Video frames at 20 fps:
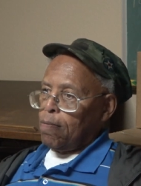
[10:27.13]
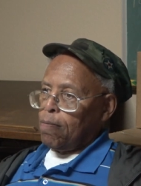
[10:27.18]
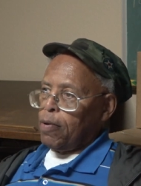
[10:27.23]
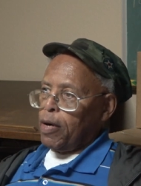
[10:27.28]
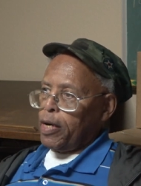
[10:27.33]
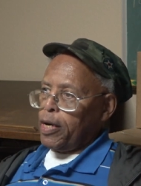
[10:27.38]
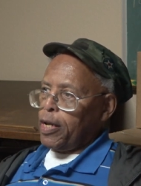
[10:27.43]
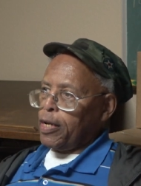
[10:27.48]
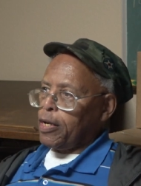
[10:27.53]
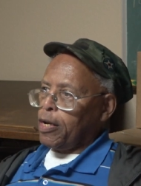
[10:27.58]

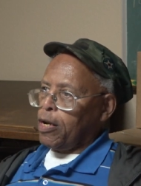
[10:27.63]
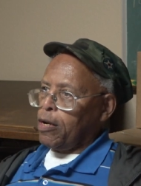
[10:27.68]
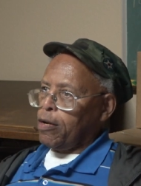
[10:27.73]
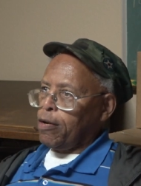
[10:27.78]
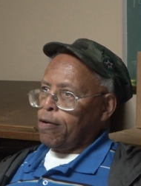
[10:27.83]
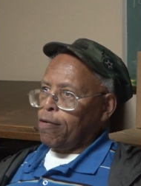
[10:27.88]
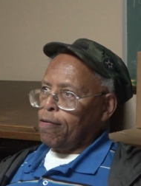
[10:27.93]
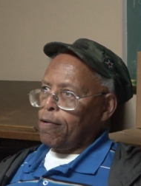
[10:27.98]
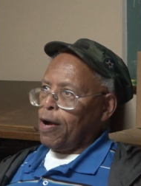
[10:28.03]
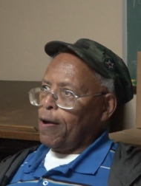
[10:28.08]
but it
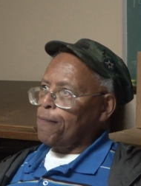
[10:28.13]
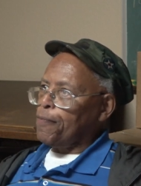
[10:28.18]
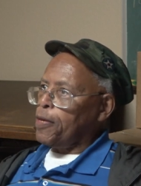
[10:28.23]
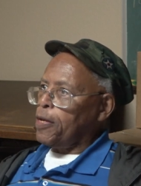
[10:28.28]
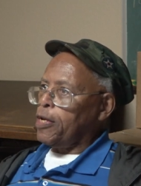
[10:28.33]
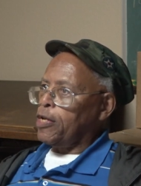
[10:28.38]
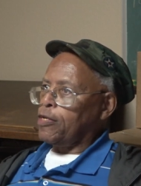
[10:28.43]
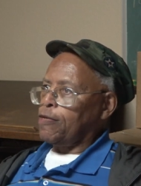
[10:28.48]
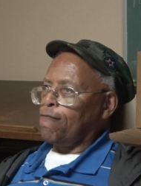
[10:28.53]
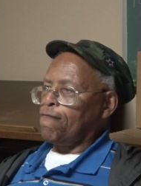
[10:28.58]

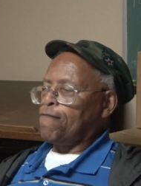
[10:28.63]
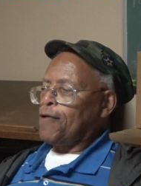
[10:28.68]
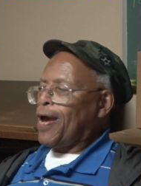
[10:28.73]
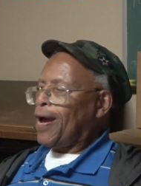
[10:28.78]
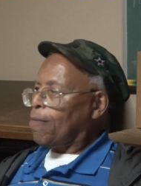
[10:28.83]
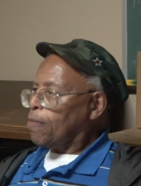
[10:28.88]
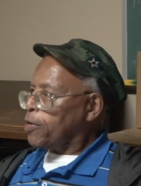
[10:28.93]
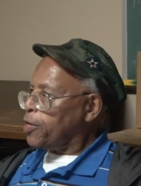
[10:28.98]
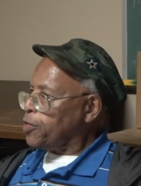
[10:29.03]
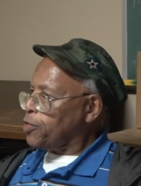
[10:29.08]
corrupted his
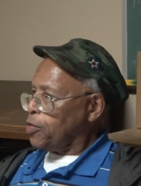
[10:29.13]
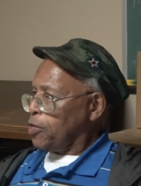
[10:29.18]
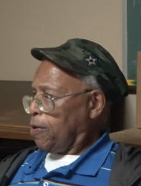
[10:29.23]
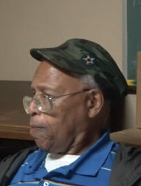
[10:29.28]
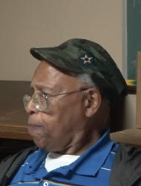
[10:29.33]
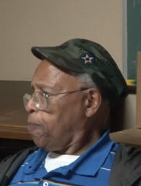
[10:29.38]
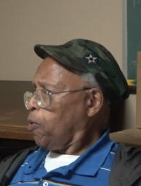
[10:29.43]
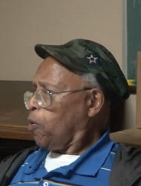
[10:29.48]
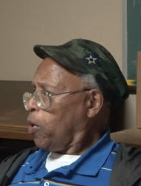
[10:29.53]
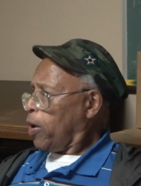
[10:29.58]
family to
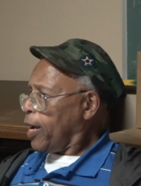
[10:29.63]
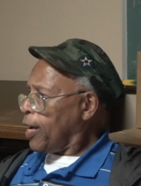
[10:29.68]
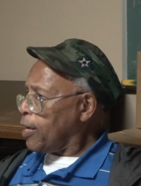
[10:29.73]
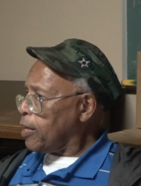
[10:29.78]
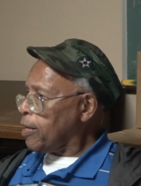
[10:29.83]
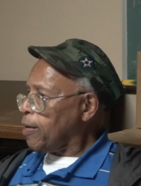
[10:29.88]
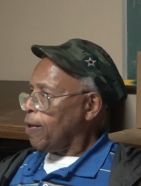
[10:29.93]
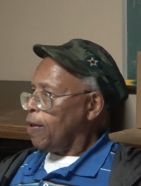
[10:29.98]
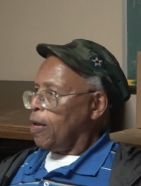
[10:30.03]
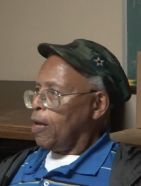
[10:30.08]
the
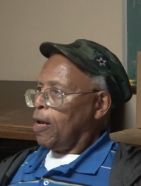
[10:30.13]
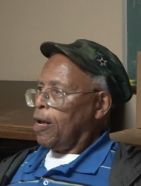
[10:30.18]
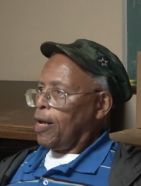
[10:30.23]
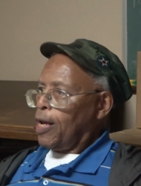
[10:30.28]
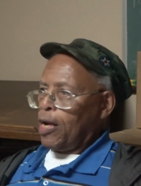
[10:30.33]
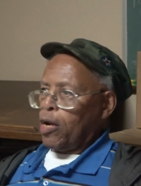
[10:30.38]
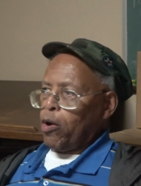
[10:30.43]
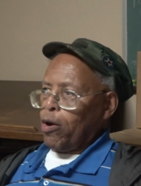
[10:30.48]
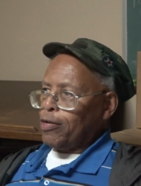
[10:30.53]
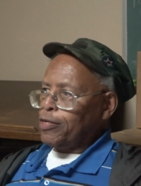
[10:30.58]
point
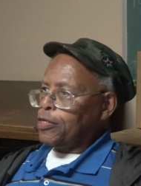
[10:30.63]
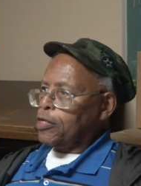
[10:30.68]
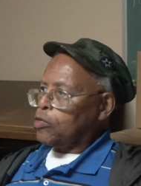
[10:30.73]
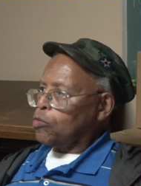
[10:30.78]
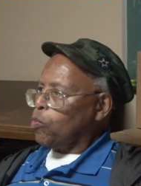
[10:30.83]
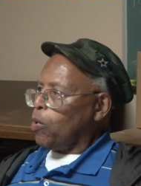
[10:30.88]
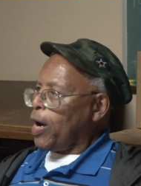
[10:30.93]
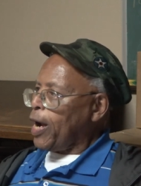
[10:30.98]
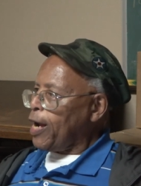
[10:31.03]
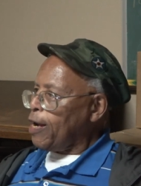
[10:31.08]
he lost
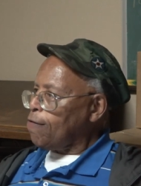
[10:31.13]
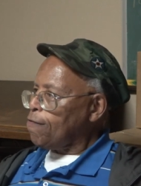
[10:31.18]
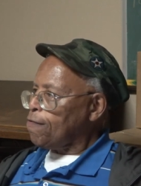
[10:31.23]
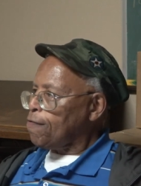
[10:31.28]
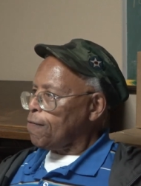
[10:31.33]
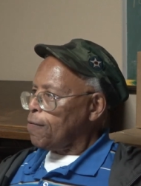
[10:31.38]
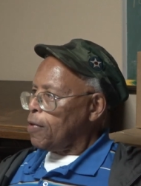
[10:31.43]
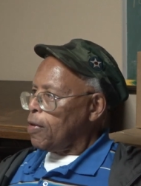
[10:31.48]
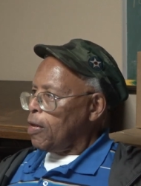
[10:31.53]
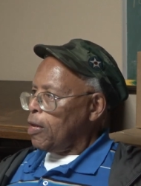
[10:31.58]
his
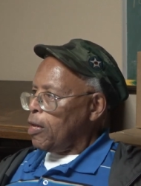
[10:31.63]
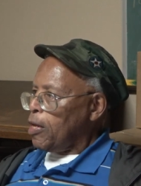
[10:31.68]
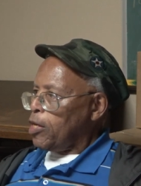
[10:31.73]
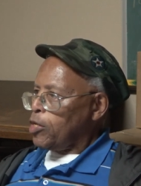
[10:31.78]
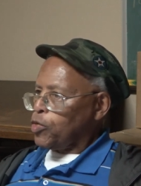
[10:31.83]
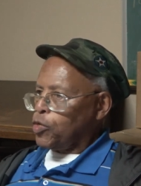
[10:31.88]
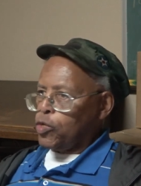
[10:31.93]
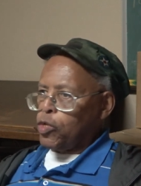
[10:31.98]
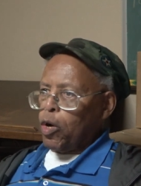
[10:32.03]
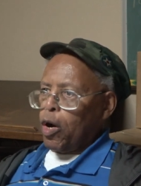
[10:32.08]
wife,
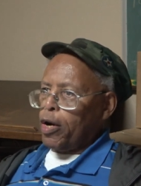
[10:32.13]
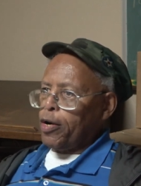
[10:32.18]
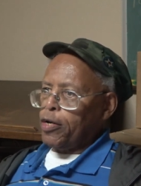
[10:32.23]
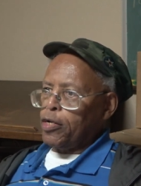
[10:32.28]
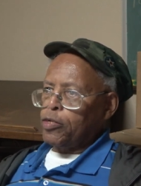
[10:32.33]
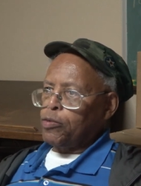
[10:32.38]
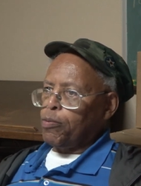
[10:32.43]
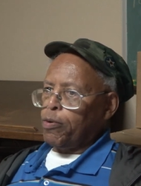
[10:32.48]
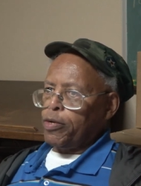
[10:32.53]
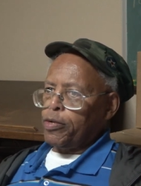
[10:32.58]
his
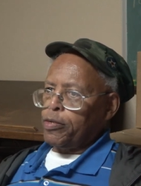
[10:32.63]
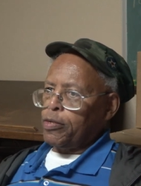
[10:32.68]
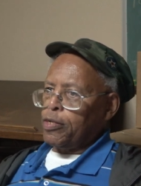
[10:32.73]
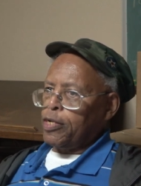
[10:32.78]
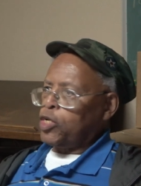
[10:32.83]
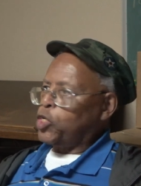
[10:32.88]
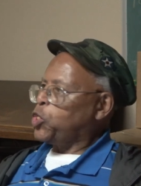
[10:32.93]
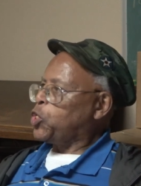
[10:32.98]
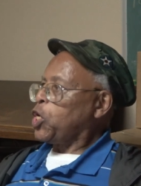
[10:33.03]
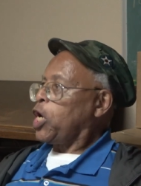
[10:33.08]
daughters were
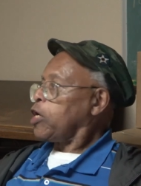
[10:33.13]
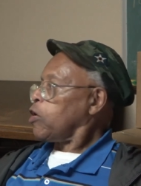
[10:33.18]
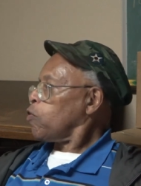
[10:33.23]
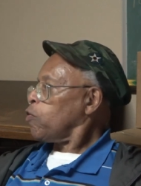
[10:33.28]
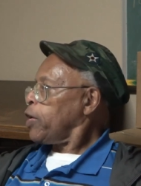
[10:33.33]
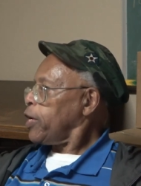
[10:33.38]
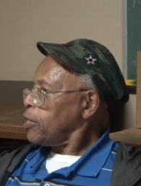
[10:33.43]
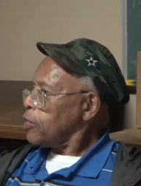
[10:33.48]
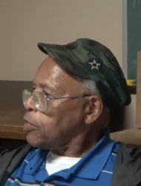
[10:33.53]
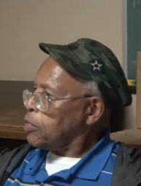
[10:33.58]

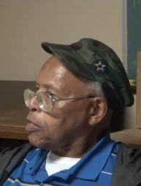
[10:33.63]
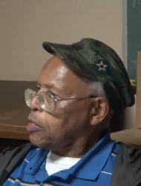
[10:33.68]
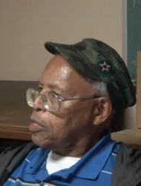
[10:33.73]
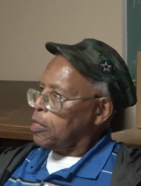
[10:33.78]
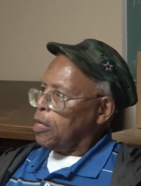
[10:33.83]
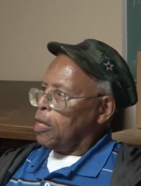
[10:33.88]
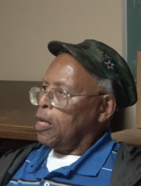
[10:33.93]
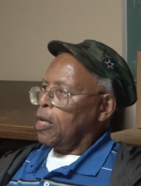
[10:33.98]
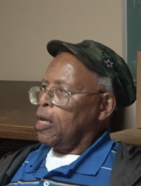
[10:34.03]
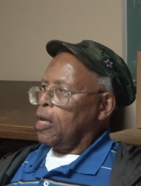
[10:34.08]

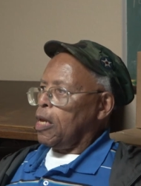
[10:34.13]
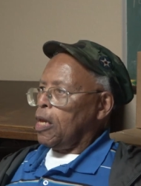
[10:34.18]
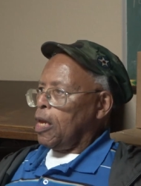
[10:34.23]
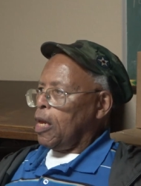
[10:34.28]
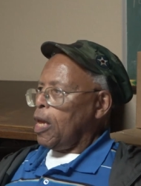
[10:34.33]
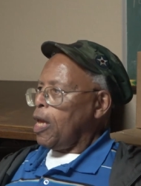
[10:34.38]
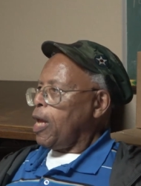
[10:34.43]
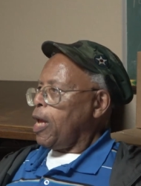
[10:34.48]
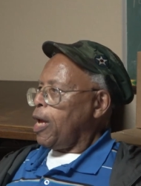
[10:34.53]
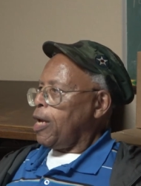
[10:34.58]
degenerates,
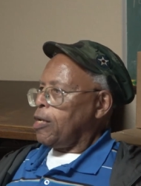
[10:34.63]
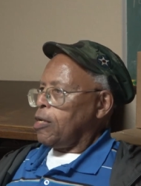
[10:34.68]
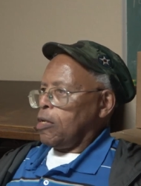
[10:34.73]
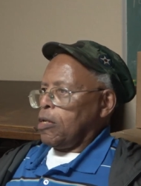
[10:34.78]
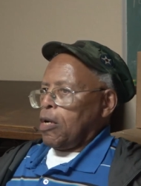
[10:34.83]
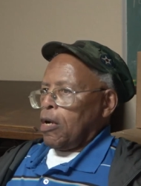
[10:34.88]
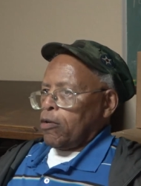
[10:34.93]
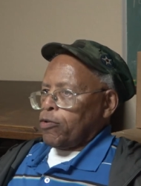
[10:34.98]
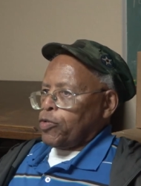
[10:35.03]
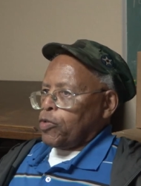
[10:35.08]
and
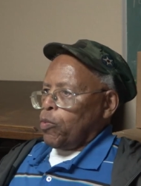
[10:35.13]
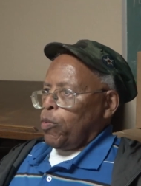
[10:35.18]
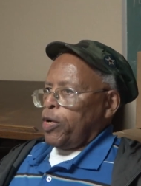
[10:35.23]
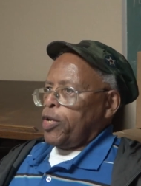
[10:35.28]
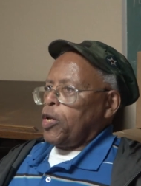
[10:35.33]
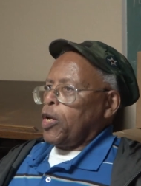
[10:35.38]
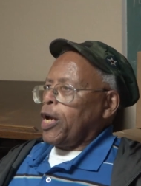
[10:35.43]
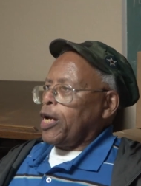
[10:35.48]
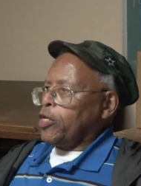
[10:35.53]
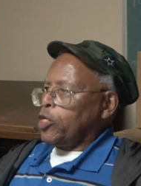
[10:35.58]
you no, know, so what
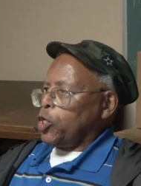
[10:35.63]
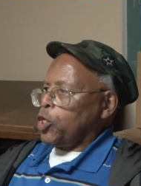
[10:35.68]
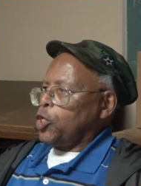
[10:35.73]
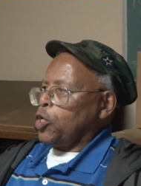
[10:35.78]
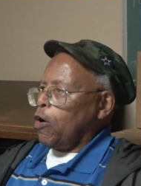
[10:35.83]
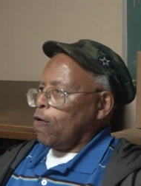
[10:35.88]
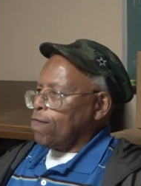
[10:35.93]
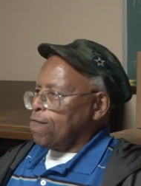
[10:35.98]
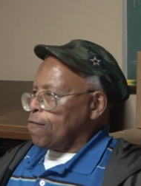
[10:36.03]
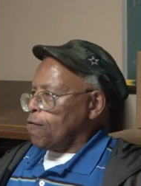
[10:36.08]
do you got to
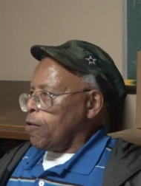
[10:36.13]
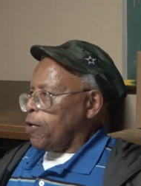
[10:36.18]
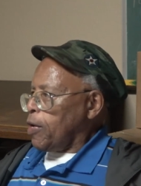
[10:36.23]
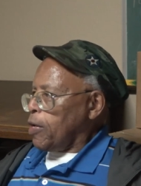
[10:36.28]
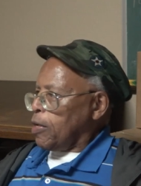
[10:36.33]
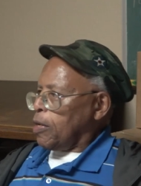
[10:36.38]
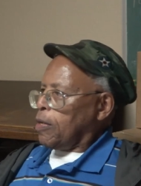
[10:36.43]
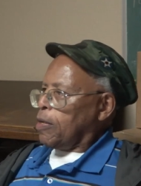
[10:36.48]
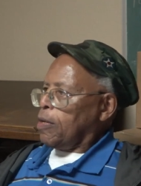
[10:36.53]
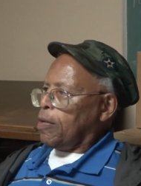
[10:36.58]
show for it?
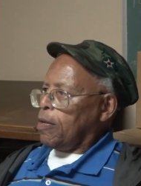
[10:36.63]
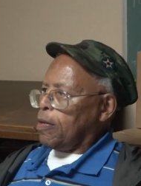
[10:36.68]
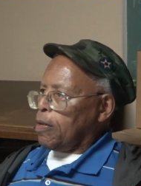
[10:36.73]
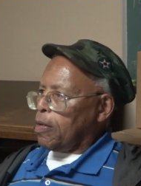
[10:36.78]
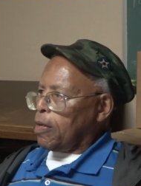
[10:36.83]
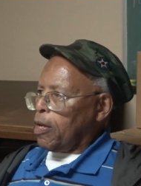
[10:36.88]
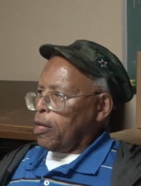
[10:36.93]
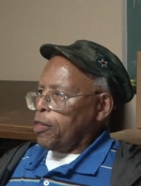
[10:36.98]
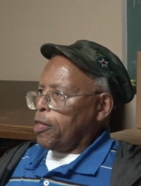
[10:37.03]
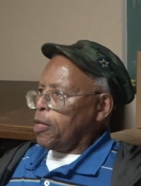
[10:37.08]

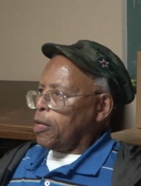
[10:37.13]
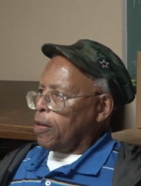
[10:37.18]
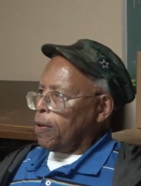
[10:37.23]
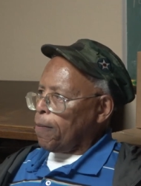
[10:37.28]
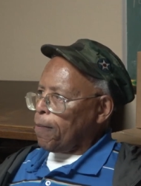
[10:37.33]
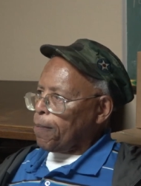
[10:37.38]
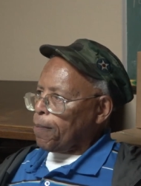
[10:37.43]
Nothing.